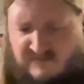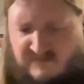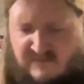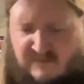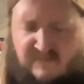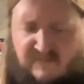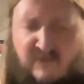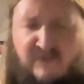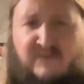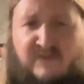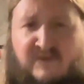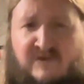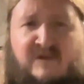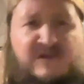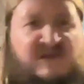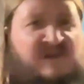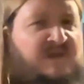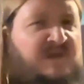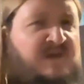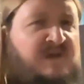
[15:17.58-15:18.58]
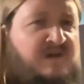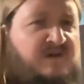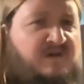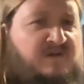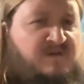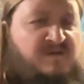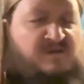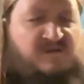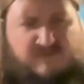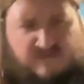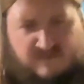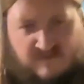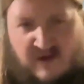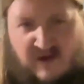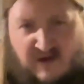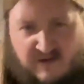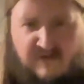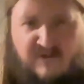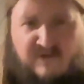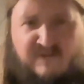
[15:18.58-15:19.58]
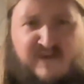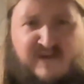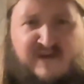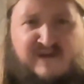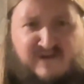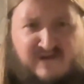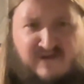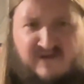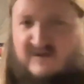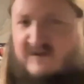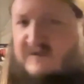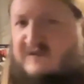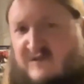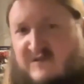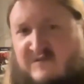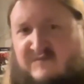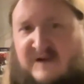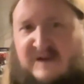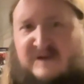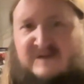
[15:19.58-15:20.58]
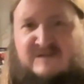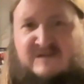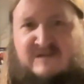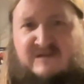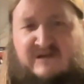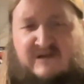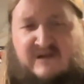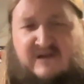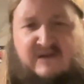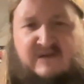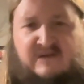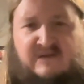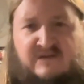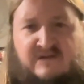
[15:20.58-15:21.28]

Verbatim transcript: you probably like, yeah, I know Midnight, I know bands like that.